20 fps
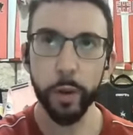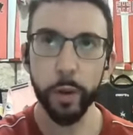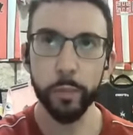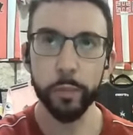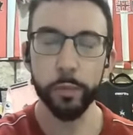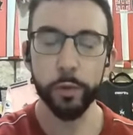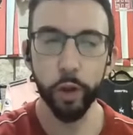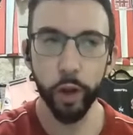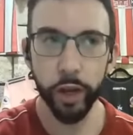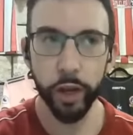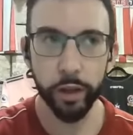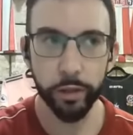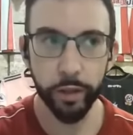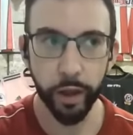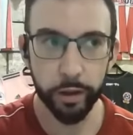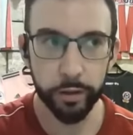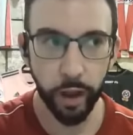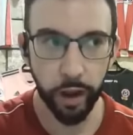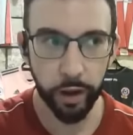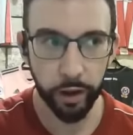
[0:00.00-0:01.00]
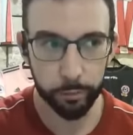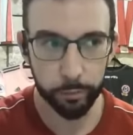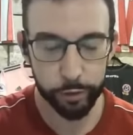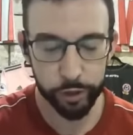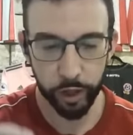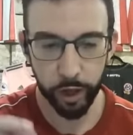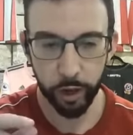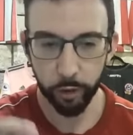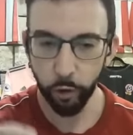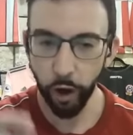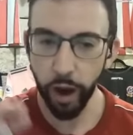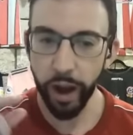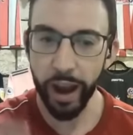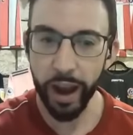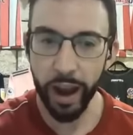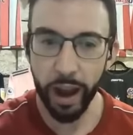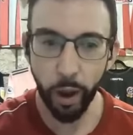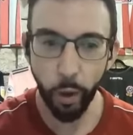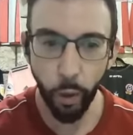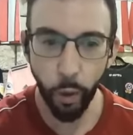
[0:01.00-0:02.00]
I remember looking at that and I was like, right,
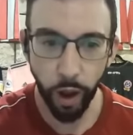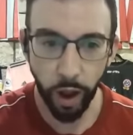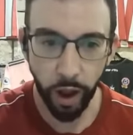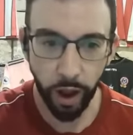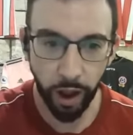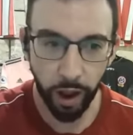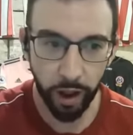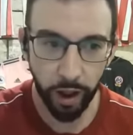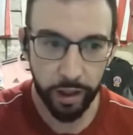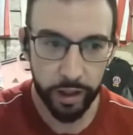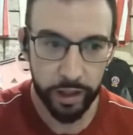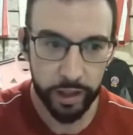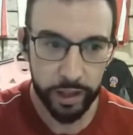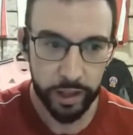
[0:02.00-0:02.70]
how are